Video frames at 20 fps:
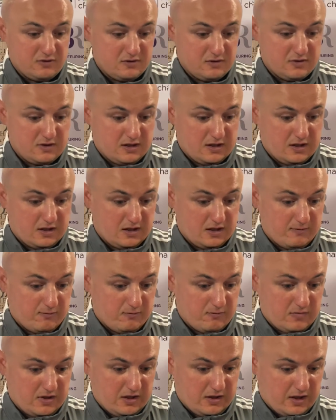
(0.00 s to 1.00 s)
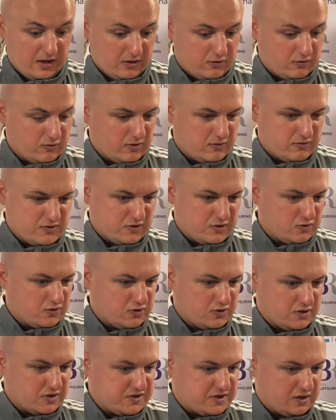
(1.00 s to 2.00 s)
I know when it was the old
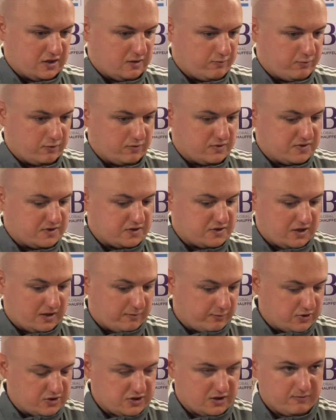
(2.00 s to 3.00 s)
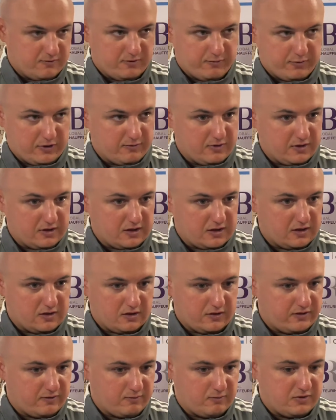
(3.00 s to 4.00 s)
junior set up, it was the Championship, the Premier League that got
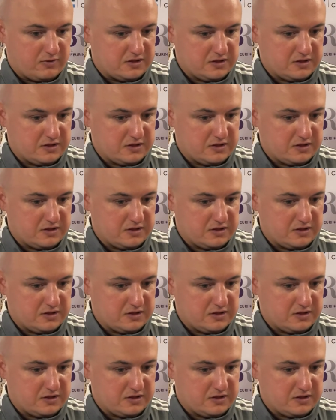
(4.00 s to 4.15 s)
done, but